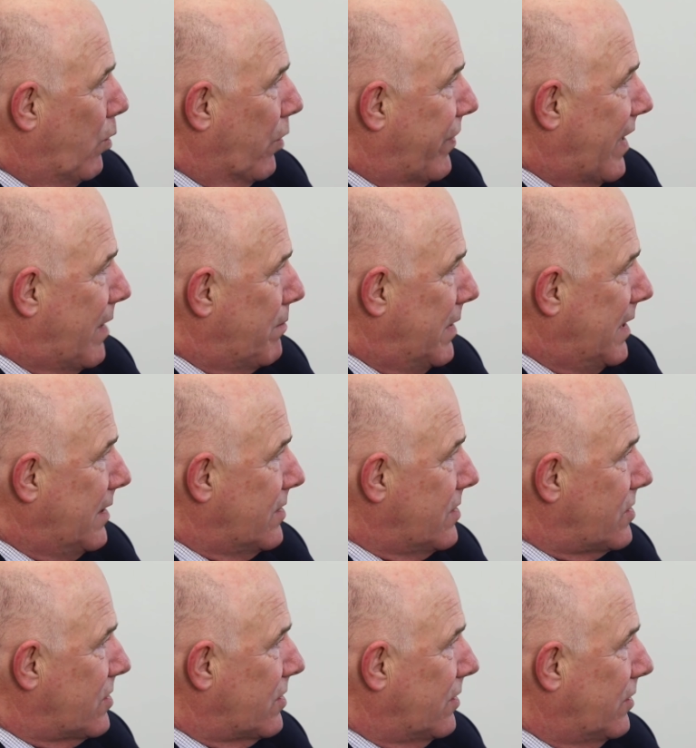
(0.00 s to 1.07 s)
What that
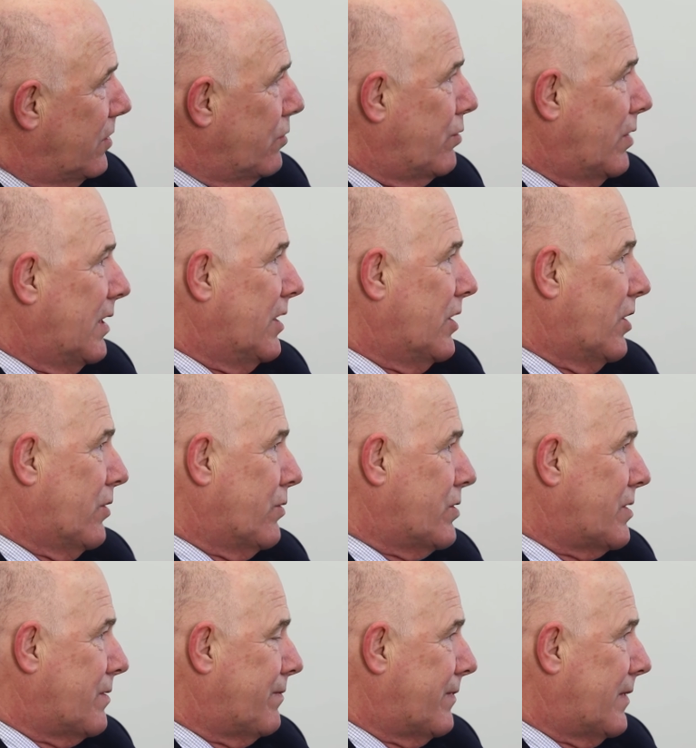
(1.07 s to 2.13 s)
means, who really
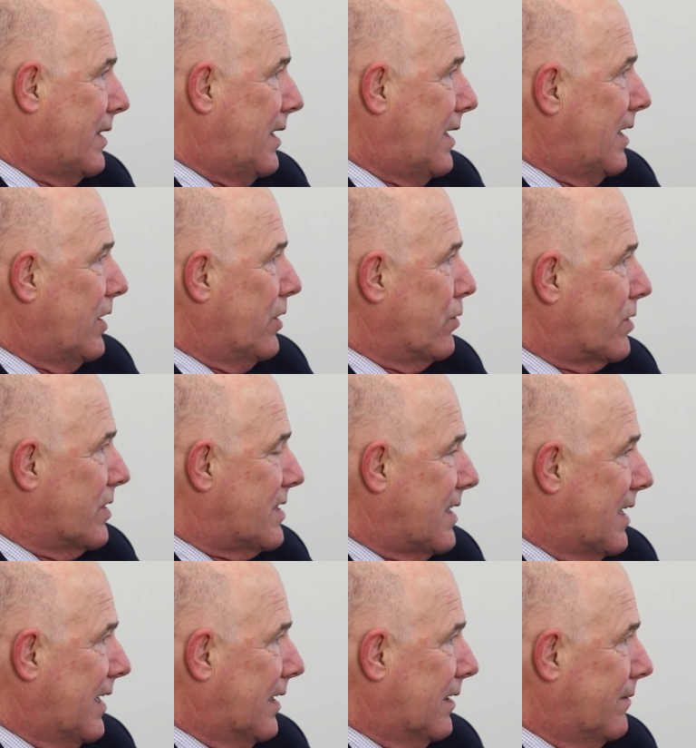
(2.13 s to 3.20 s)
knows? Who can
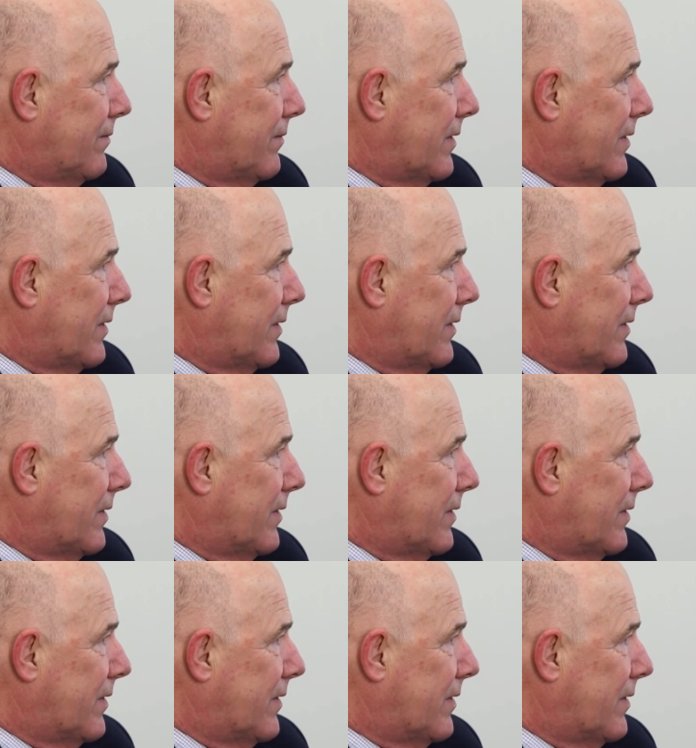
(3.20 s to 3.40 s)
tell?